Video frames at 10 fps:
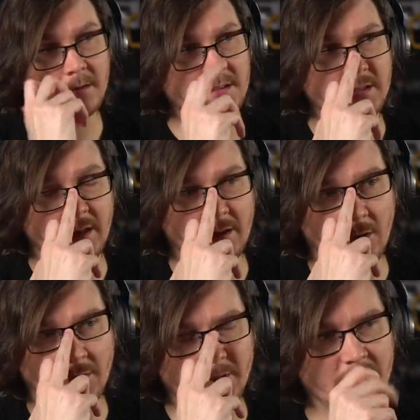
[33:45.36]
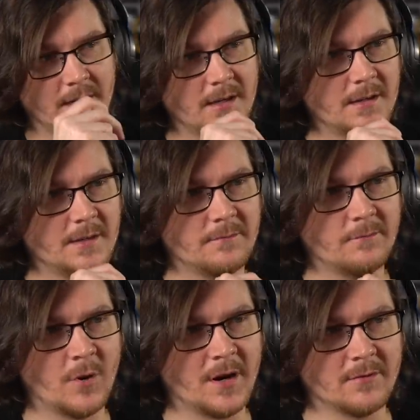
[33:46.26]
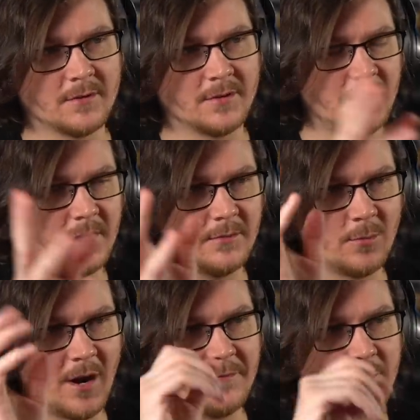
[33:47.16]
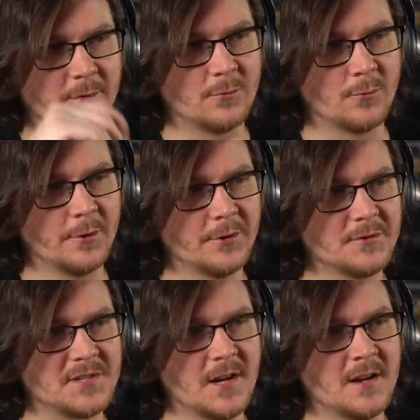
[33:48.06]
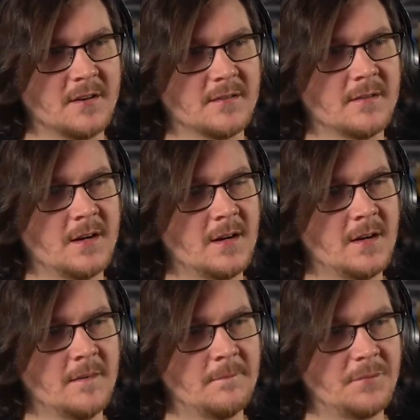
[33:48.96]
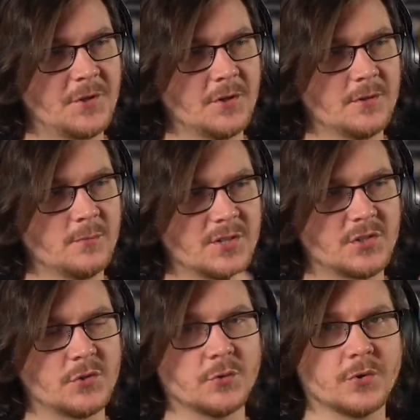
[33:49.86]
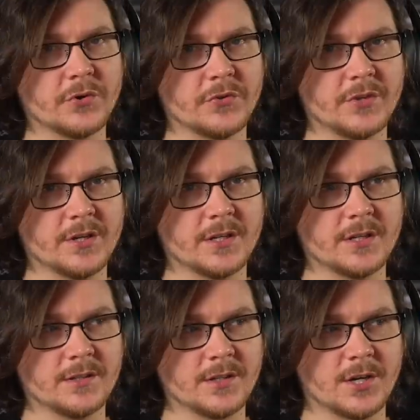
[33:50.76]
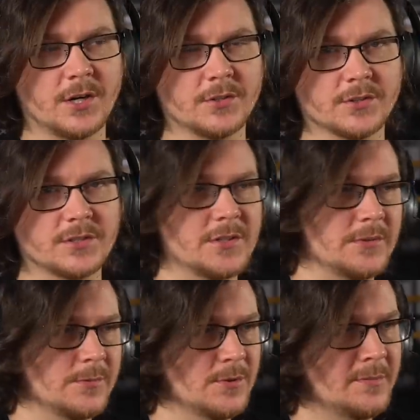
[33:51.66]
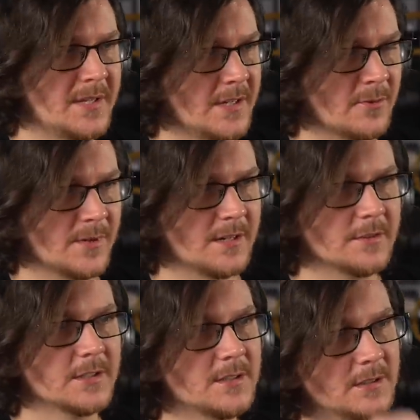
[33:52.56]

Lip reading: Said only the rightful royal son could restore the color to the ruby or whatever.